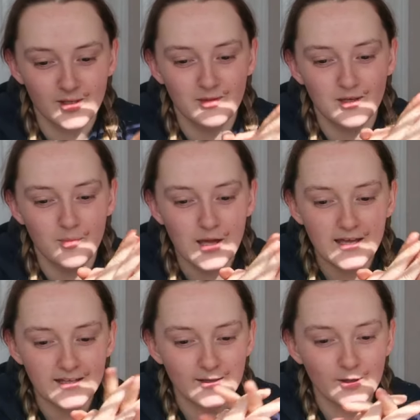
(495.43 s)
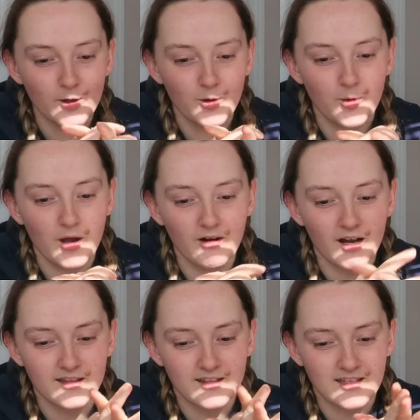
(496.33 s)
I'm gonna pick where
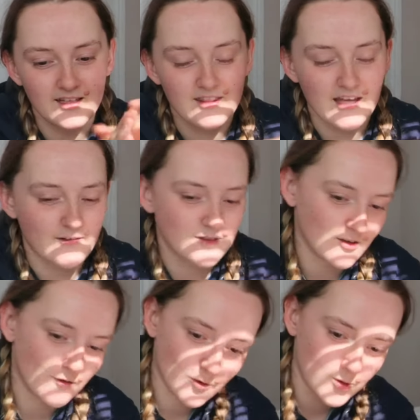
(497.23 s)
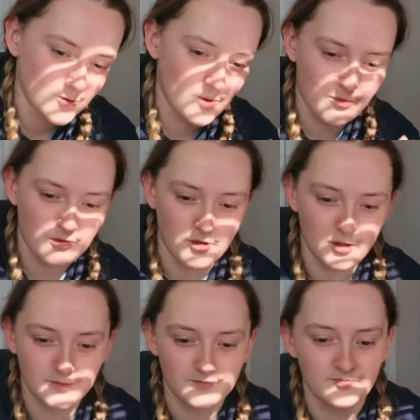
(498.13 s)
I think they have done a full swim through,